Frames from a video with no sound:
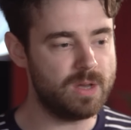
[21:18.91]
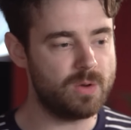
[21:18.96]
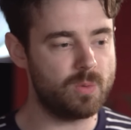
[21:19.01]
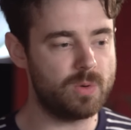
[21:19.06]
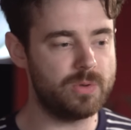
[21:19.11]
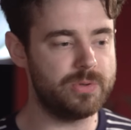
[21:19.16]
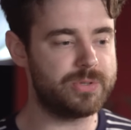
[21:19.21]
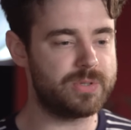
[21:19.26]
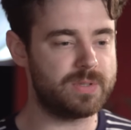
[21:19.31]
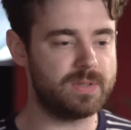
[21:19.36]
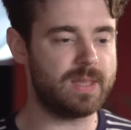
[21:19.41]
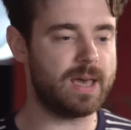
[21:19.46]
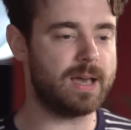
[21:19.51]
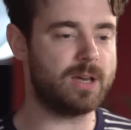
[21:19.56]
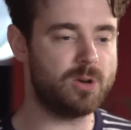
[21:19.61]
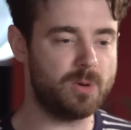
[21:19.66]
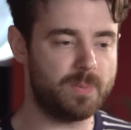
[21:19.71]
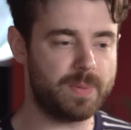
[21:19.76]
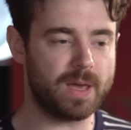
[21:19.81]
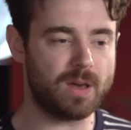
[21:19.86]
was there
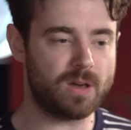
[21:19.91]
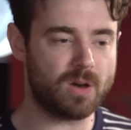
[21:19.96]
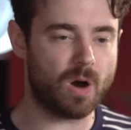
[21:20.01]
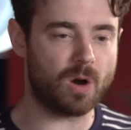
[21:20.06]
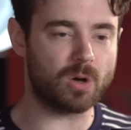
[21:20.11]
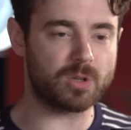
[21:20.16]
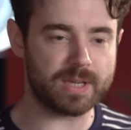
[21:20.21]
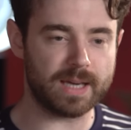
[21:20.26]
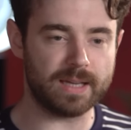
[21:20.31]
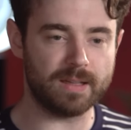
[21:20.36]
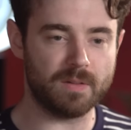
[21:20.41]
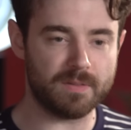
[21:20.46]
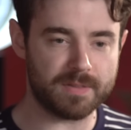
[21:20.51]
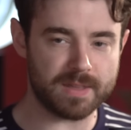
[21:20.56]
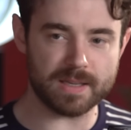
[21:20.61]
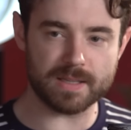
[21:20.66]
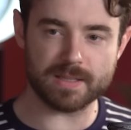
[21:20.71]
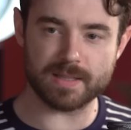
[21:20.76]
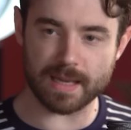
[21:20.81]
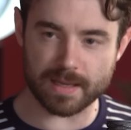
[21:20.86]
could be a cocktail of
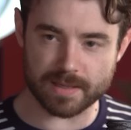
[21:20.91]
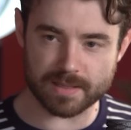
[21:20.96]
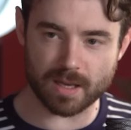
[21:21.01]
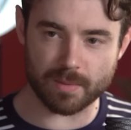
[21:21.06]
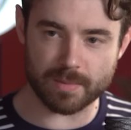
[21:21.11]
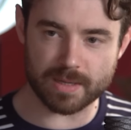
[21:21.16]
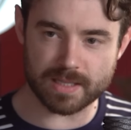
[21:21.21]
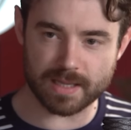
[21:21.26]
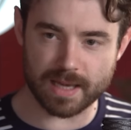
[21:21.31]
these things coming